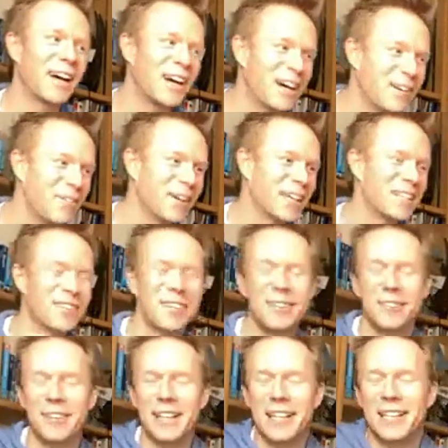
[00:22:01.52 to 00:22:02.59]
We
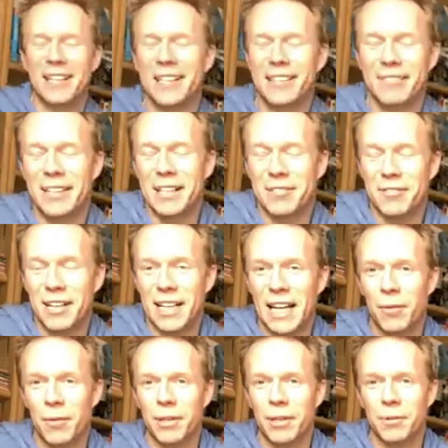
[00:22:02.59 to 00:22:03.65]
can really
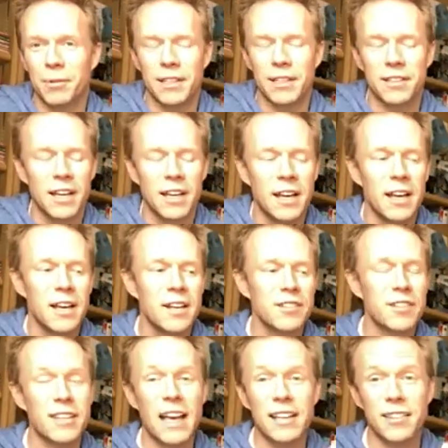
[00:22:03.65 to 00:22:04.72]
help you with this.
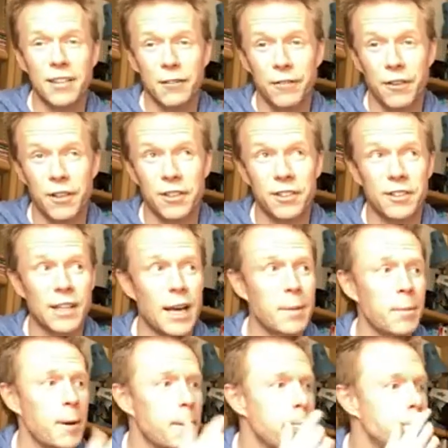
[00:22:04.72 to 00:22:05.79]
So that's the first step.